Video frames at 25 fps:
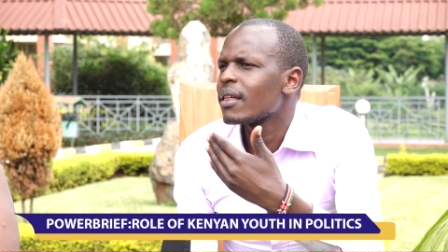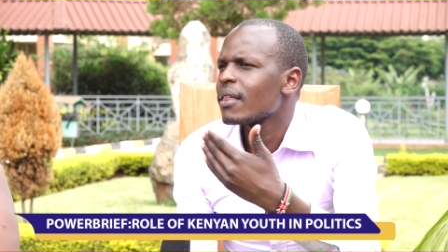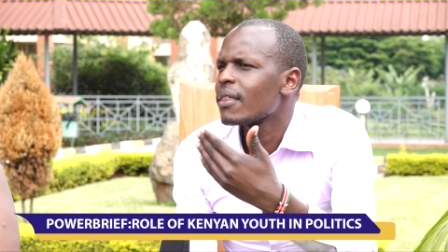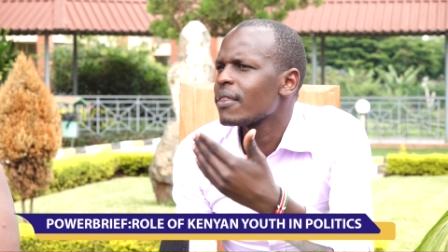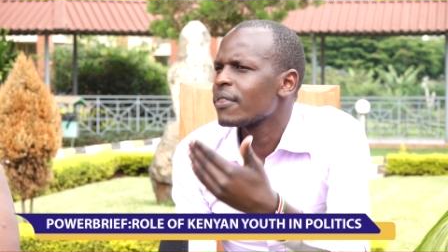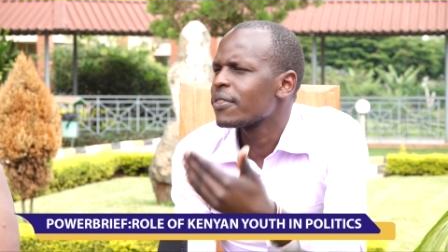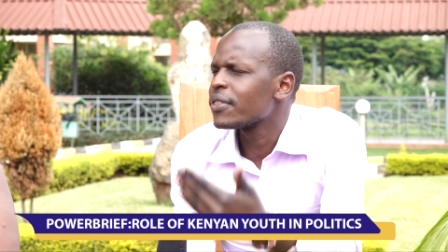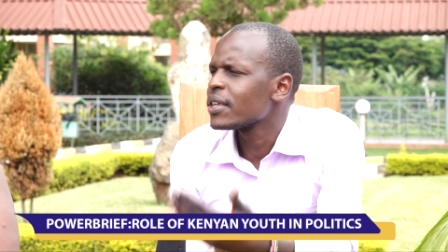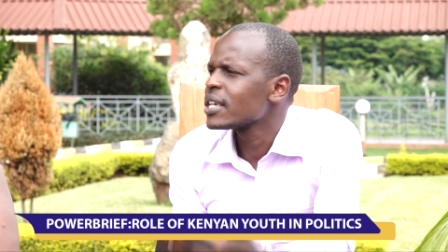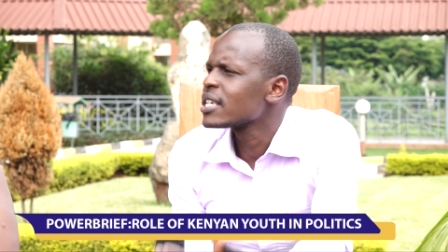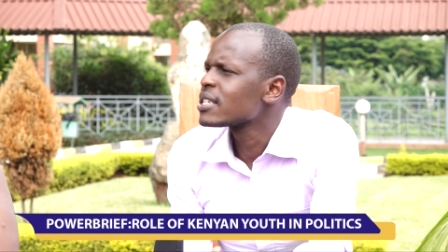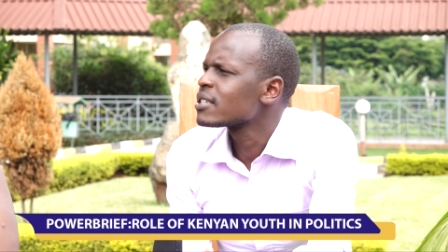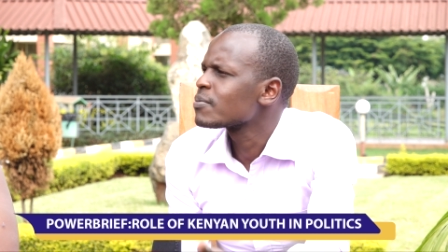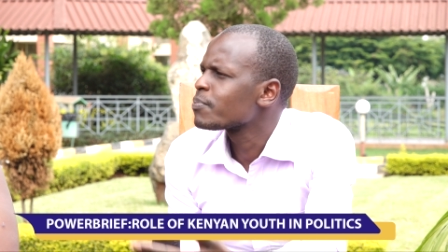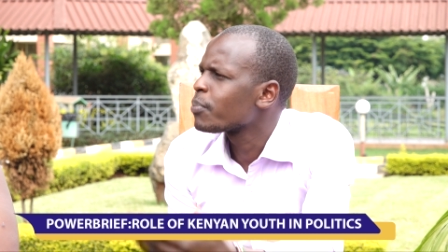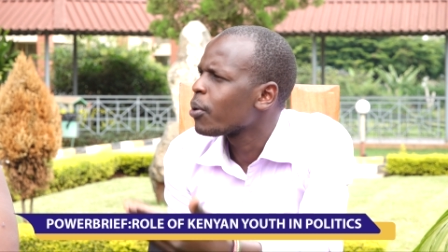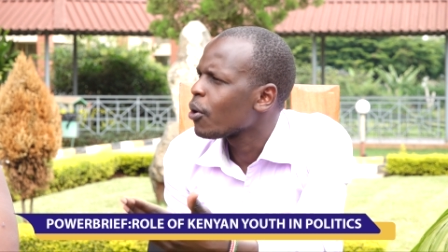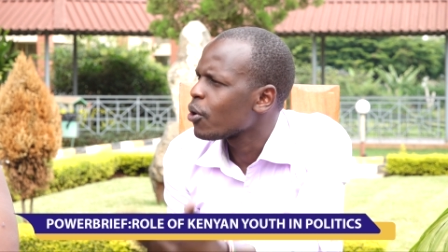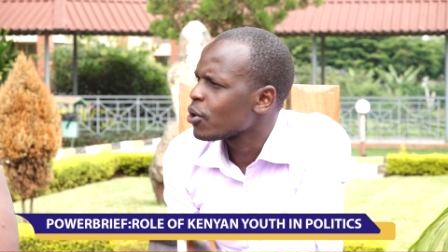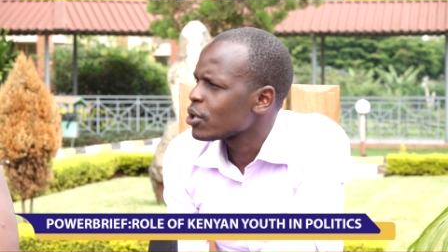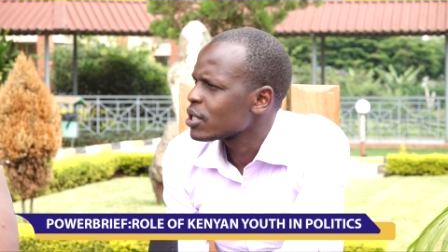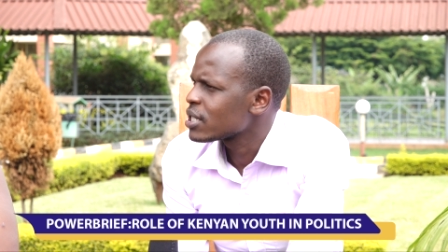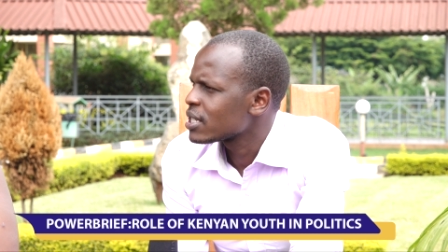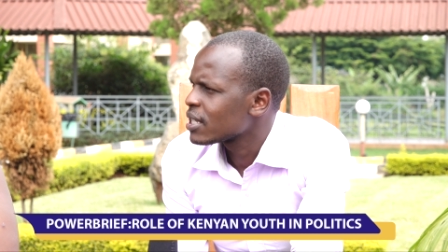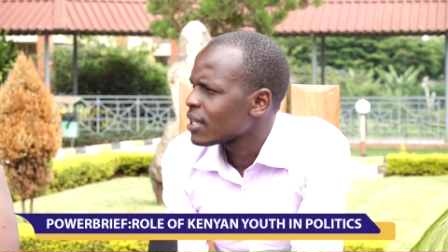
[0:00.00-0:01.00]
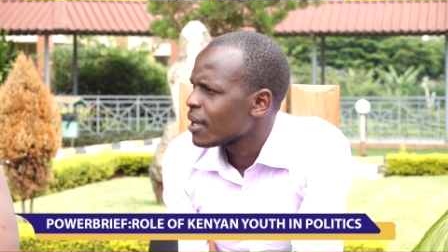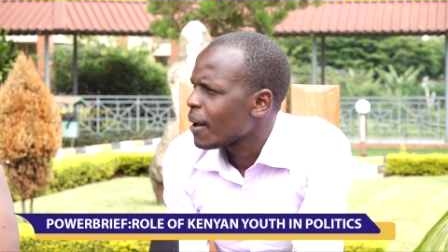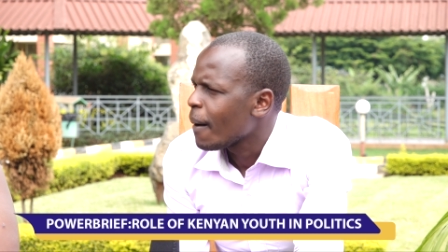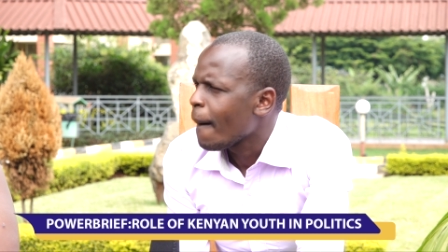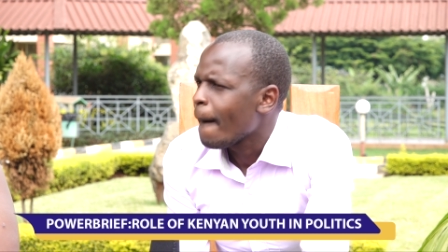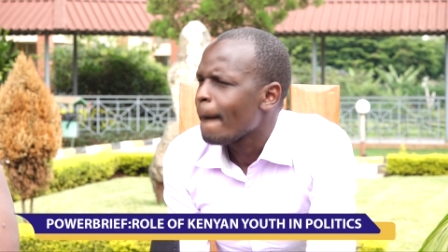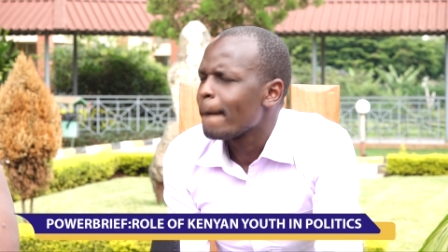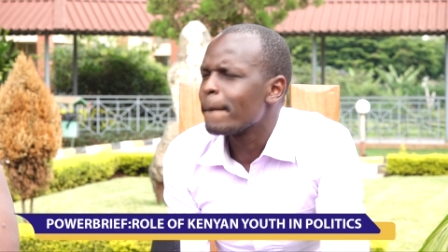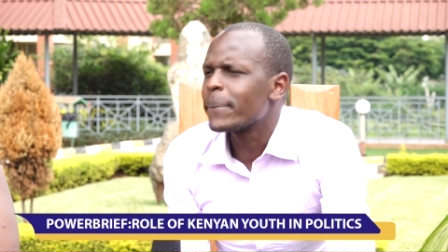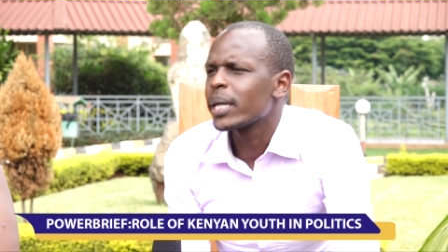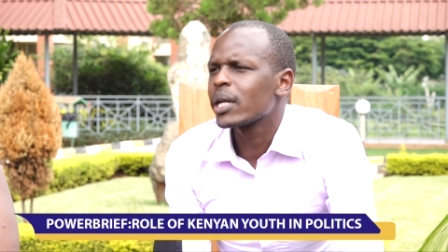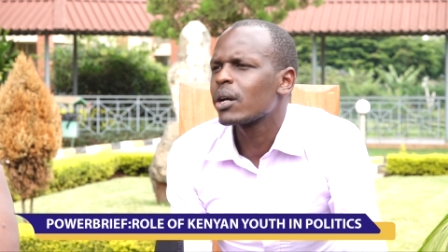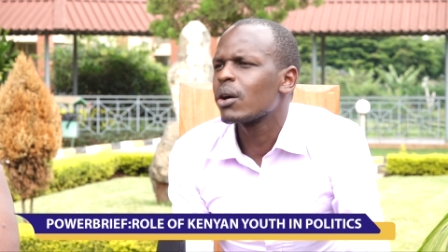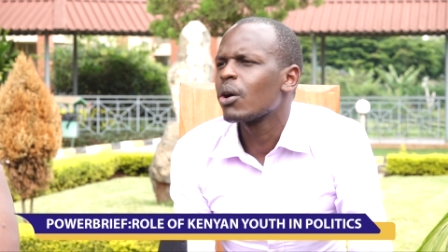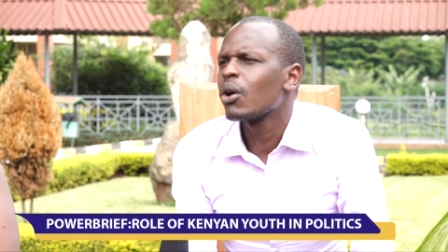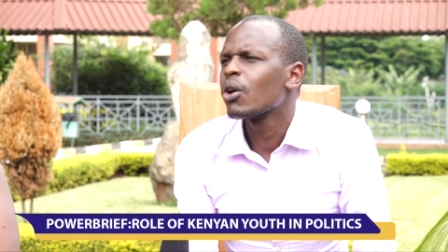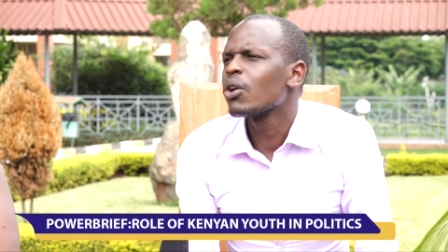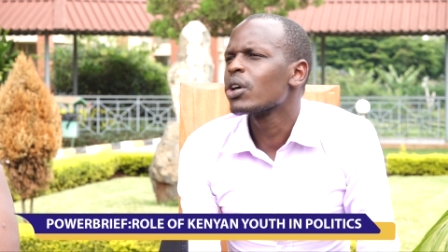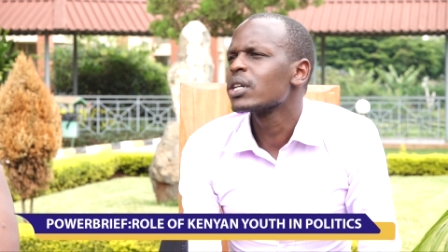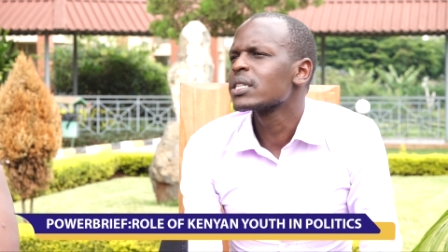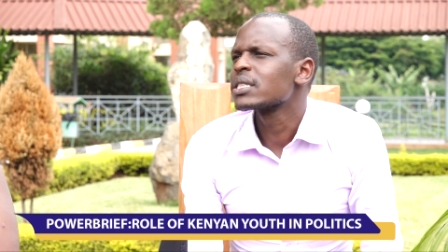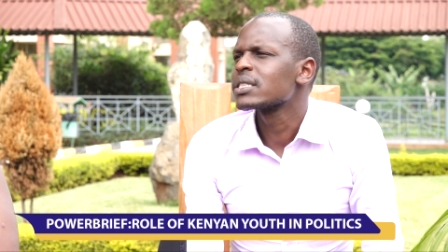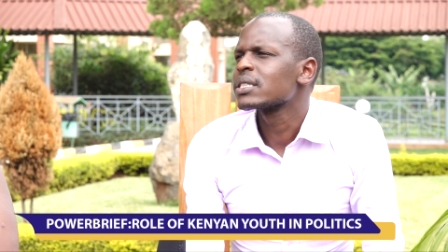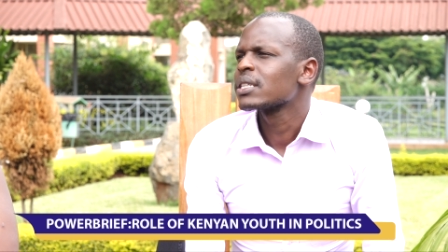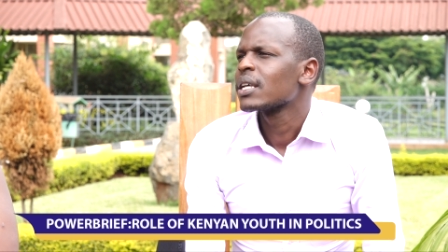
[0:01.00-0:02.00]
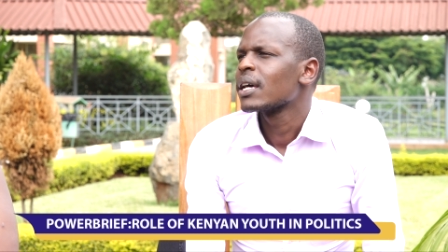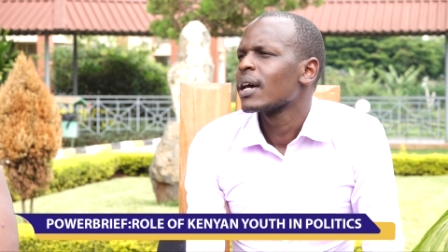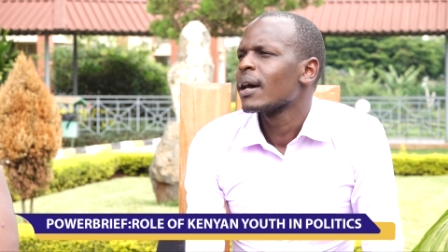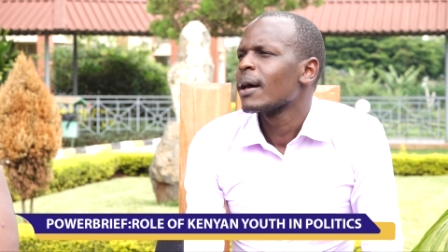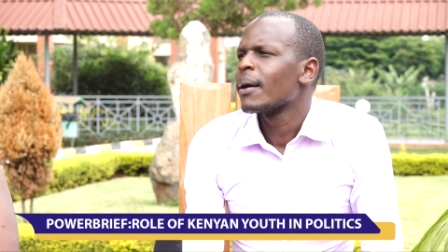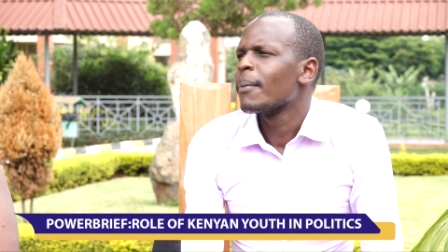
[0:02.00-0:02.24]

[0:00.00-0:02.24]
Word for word: this post mm -hmm. because